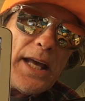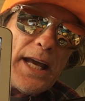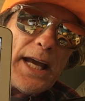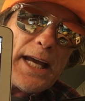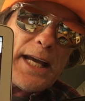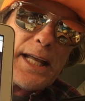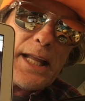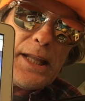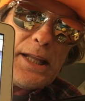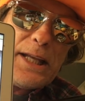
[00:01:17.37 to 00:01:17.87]

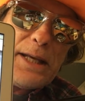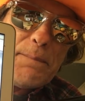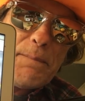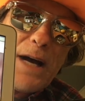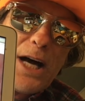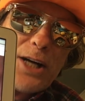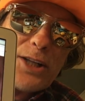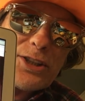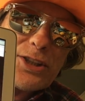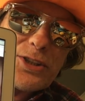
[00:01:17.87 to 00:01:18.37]
And the
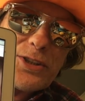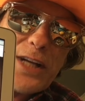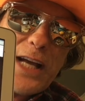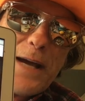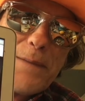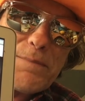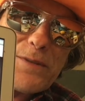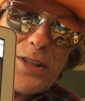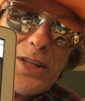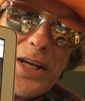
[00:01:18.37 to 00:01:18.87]
mouse
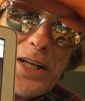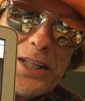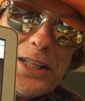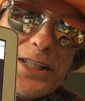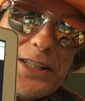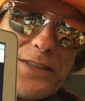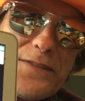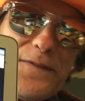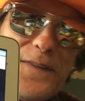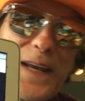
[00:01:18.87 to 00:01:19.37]
traps on
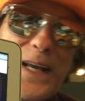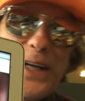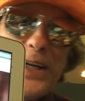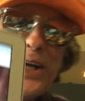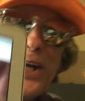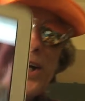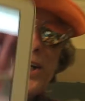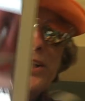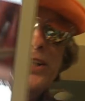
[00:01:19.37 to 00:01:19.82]
his fingers.